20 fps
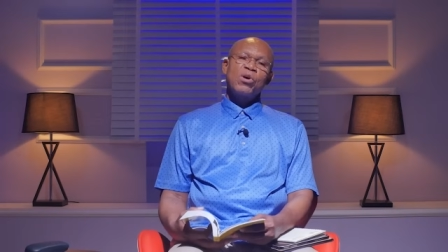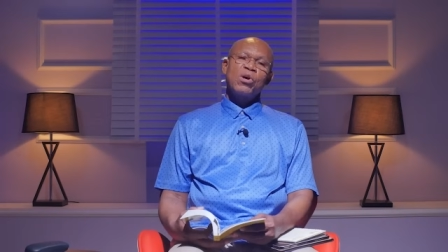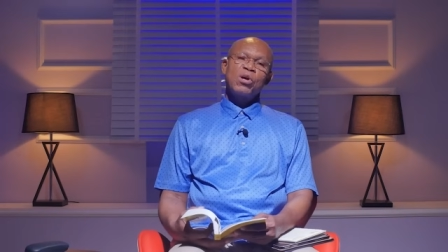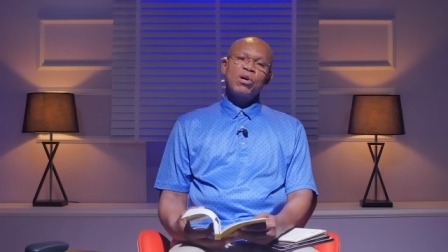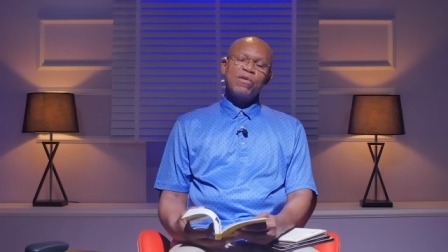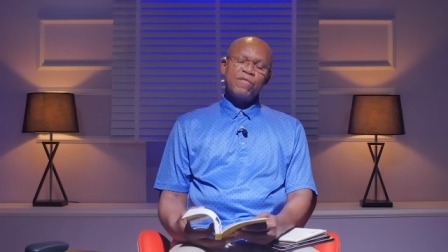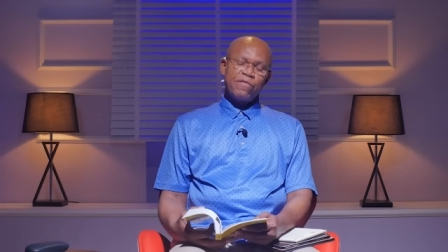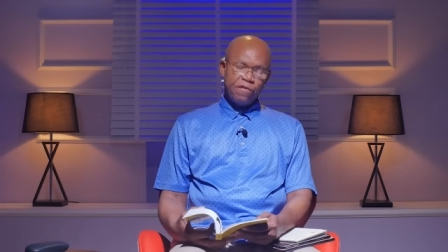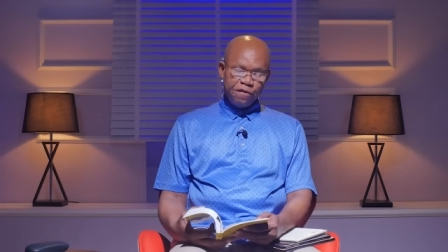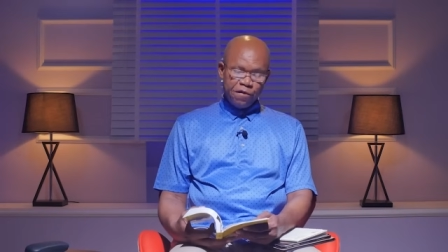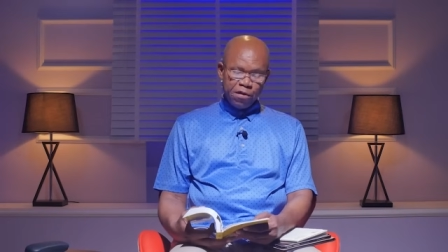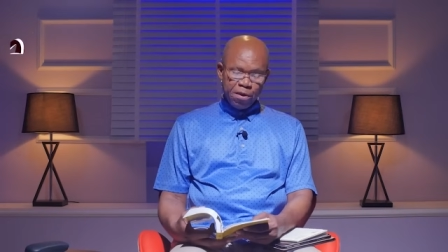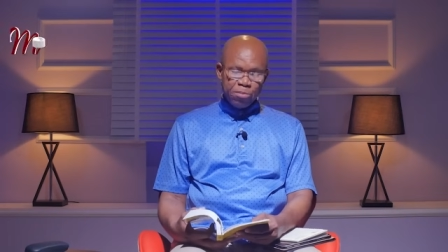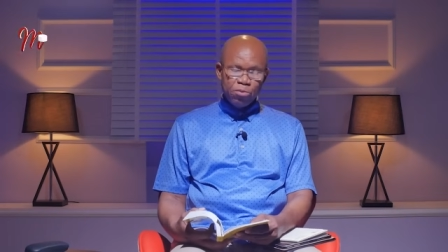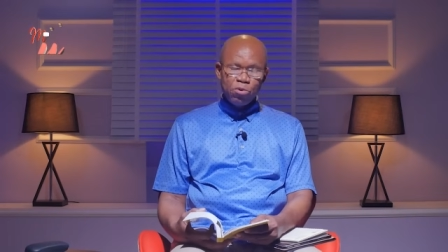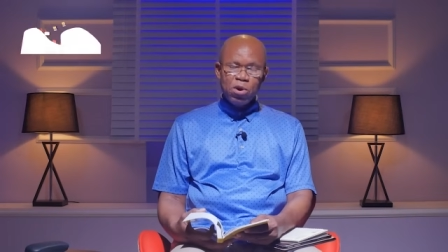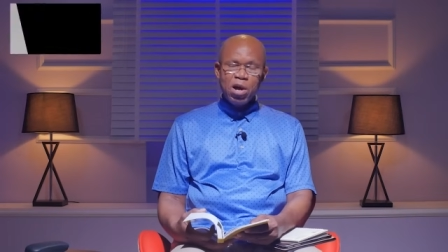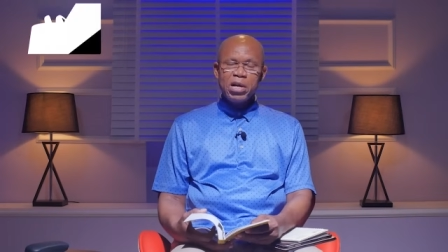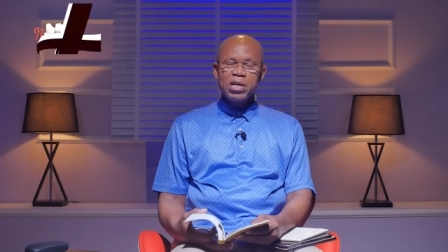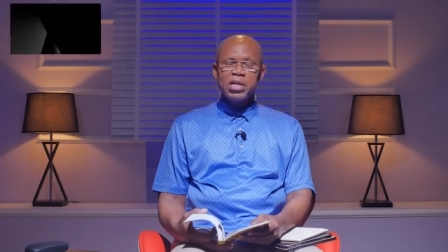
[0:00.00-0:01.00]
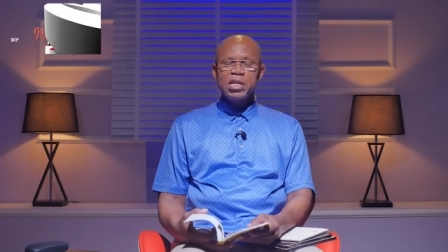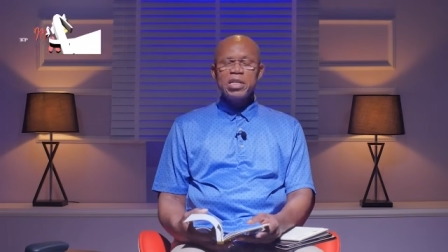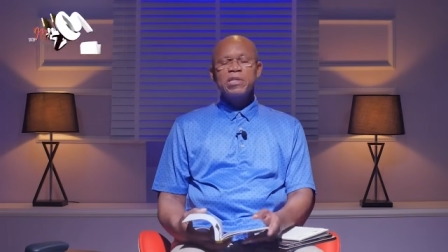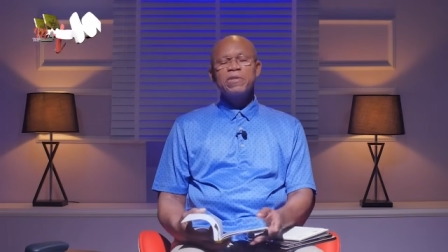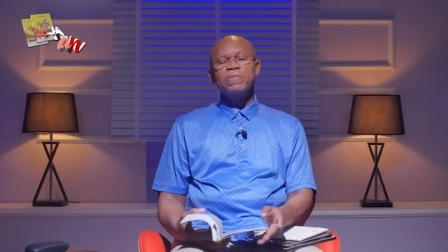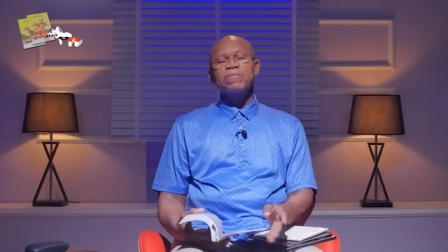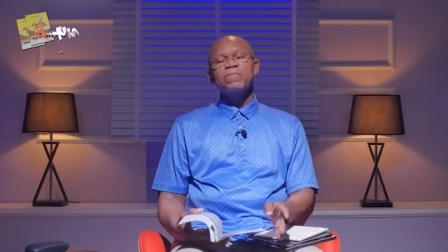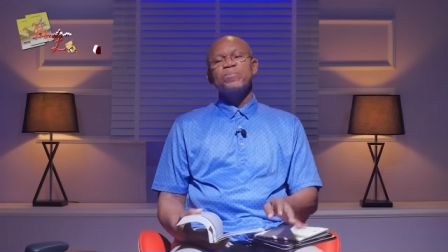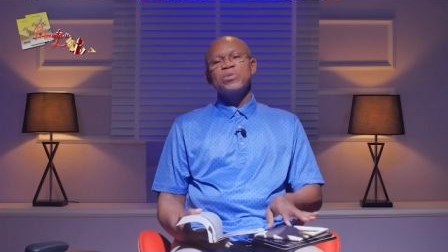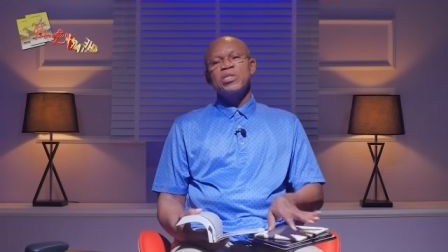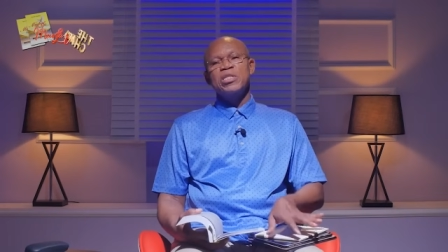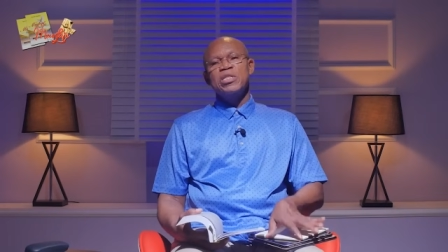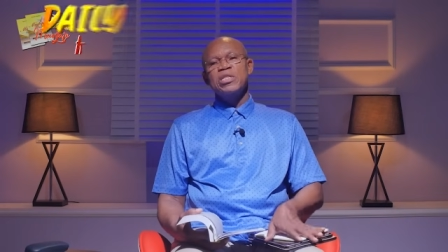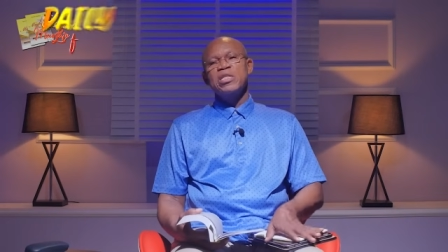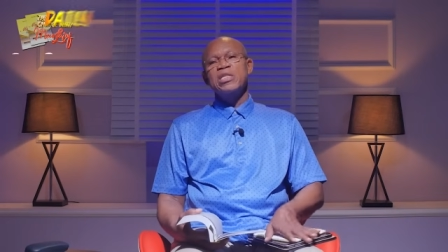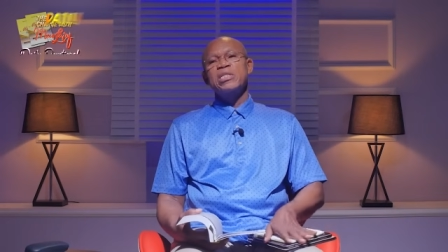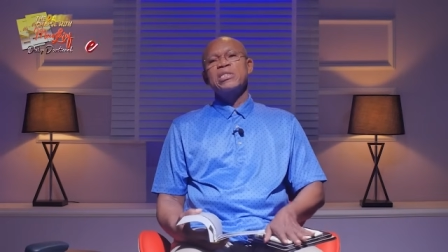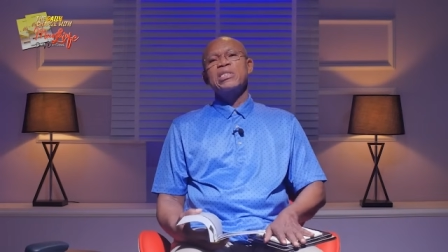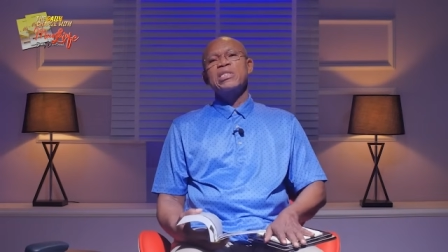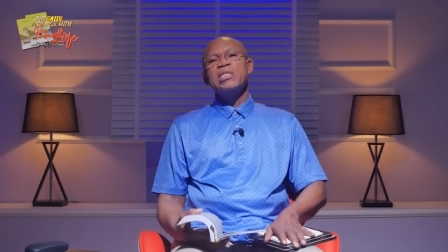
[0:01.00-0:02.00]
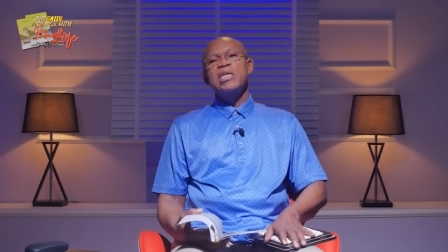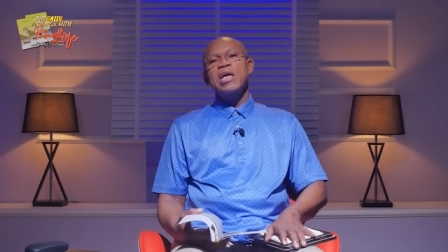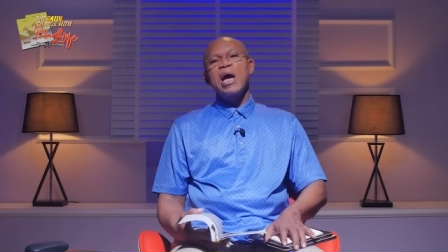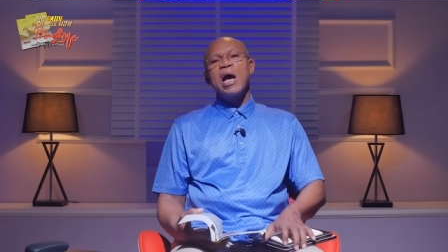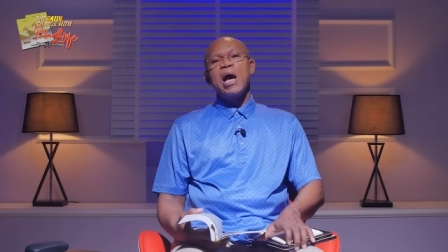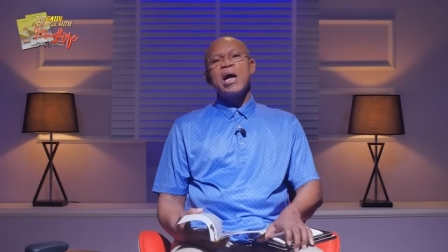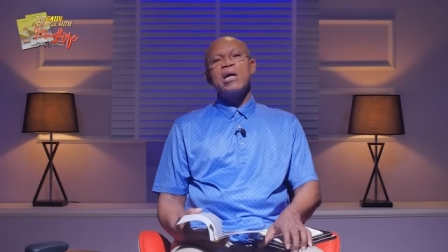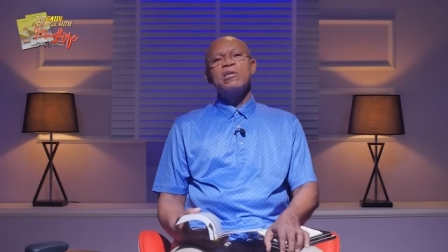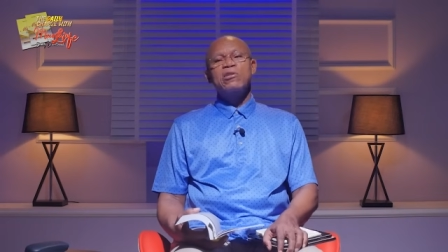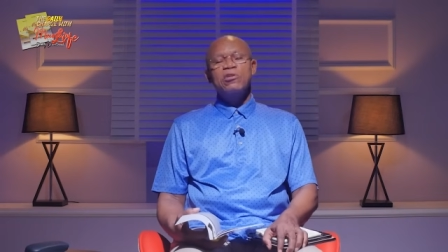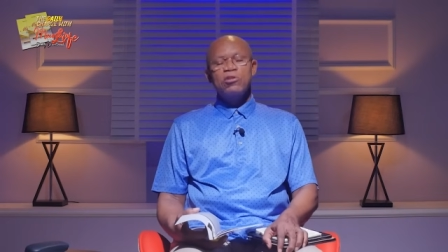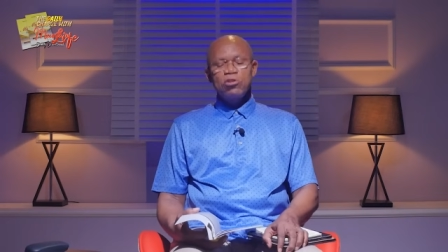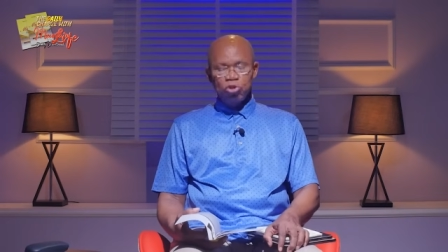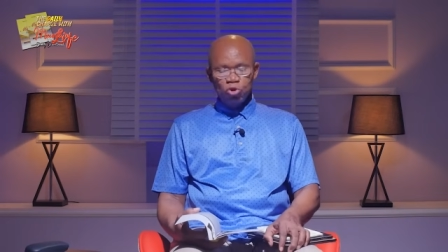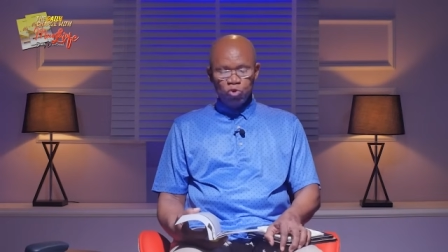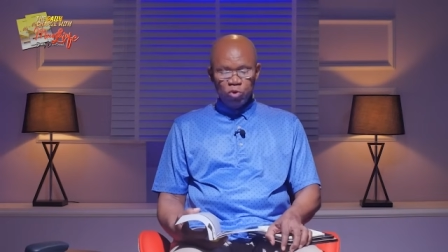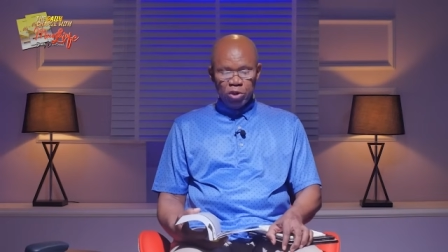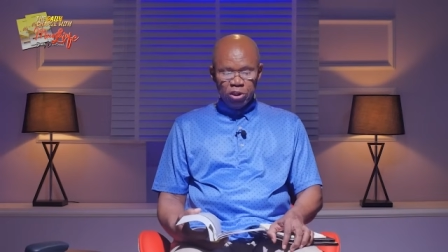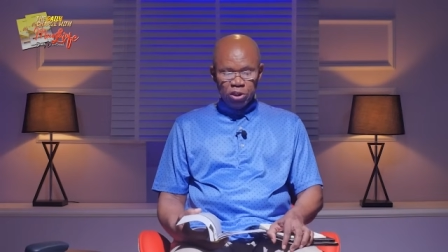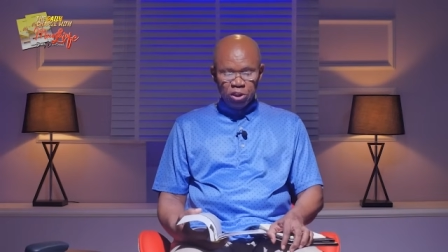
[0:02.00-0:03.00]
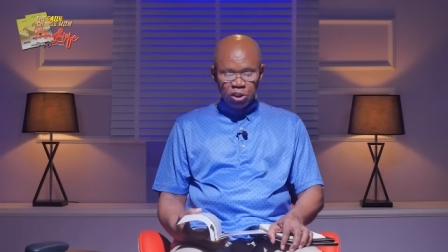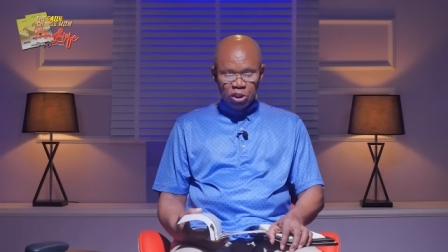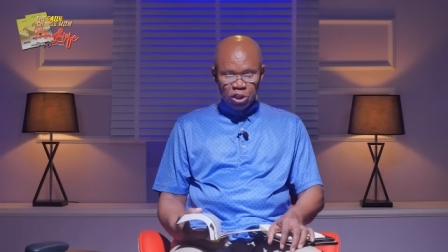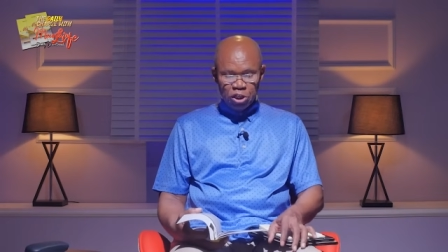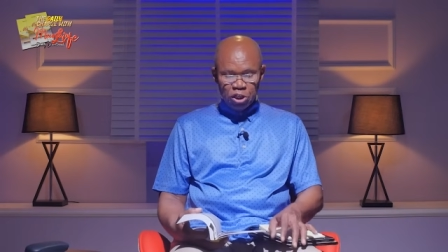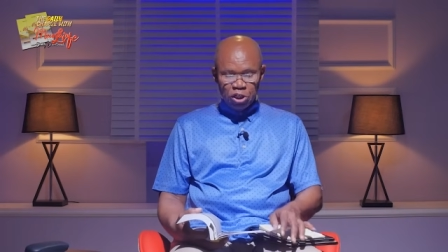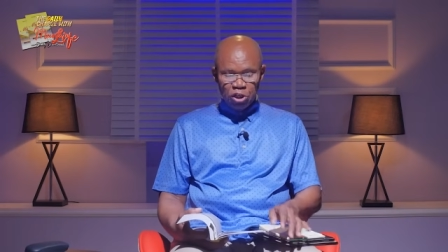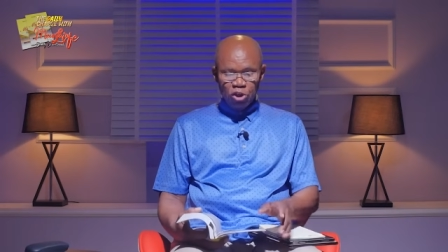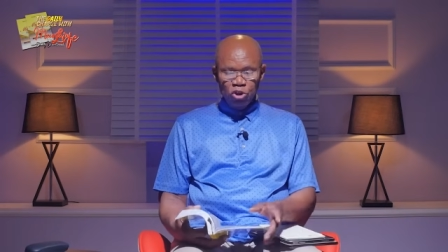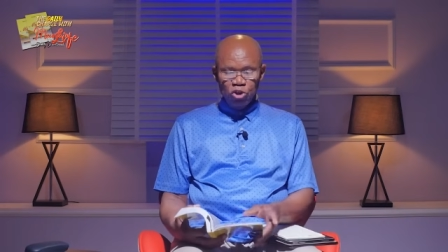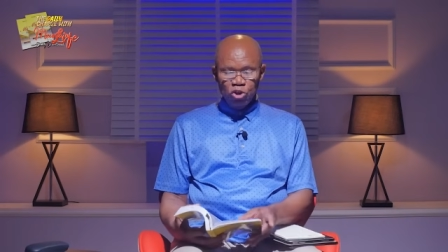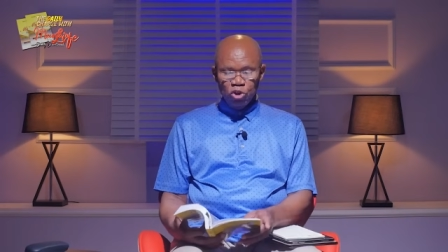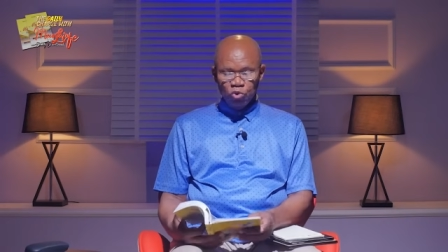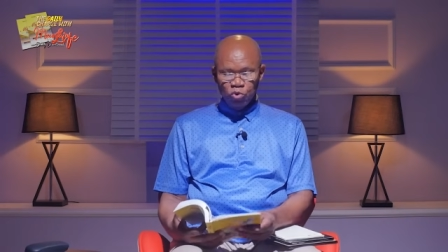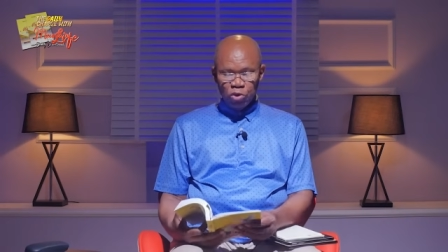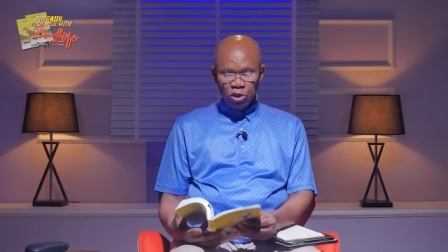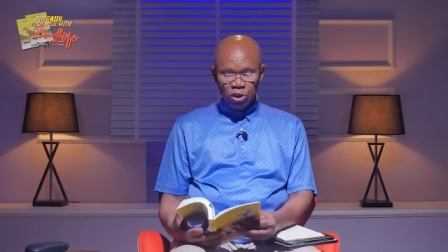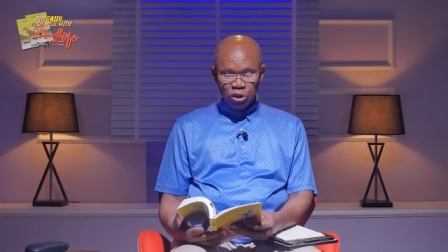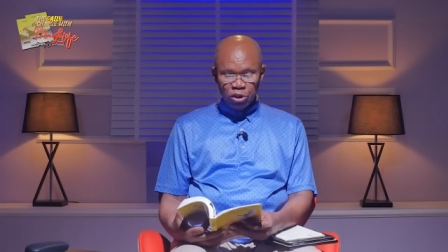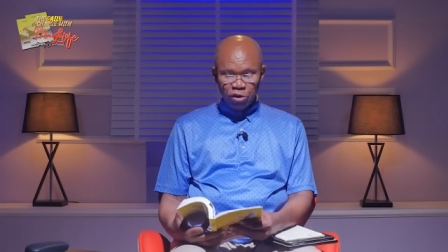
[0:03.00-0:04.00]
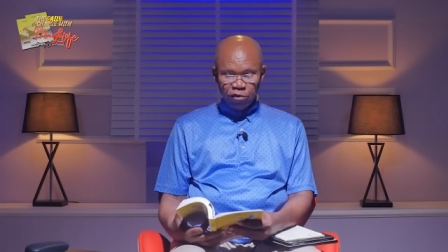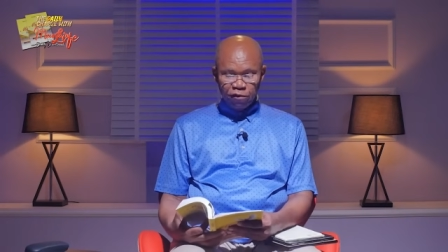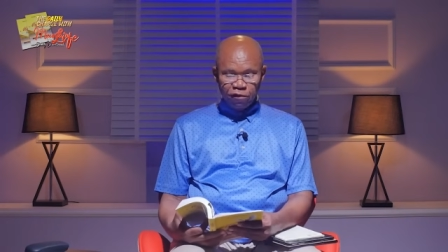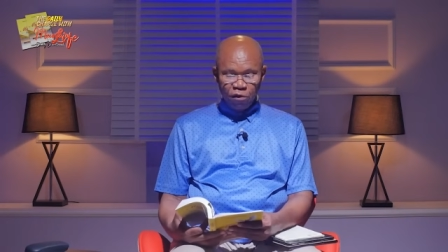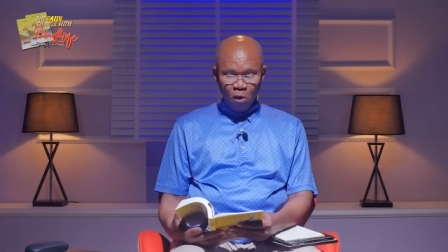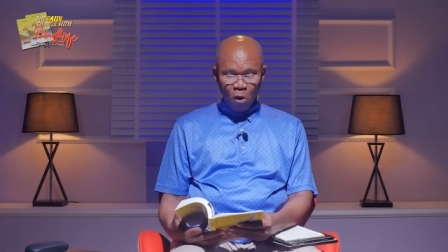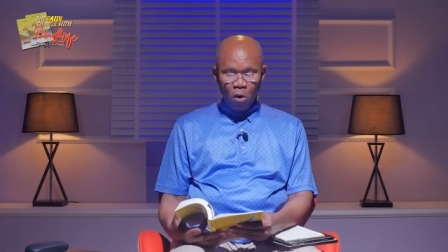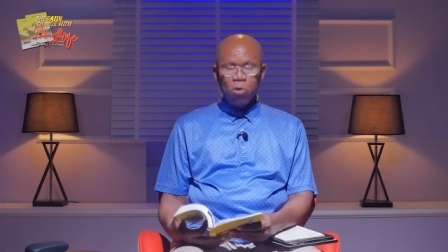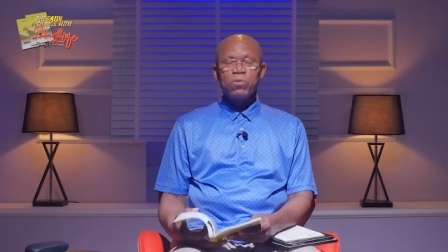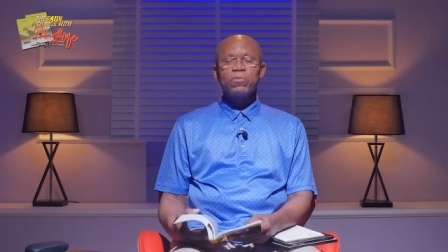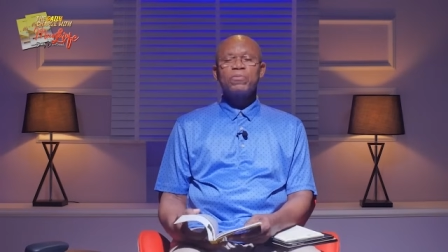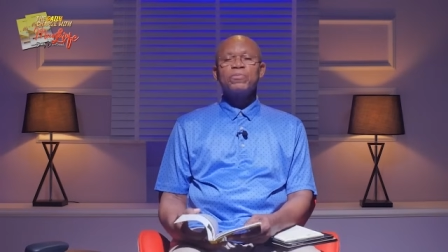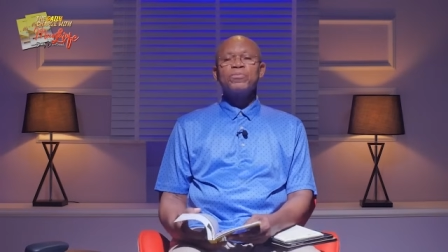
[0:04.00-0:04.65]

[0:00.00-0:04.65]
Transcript: of February in this year 2024.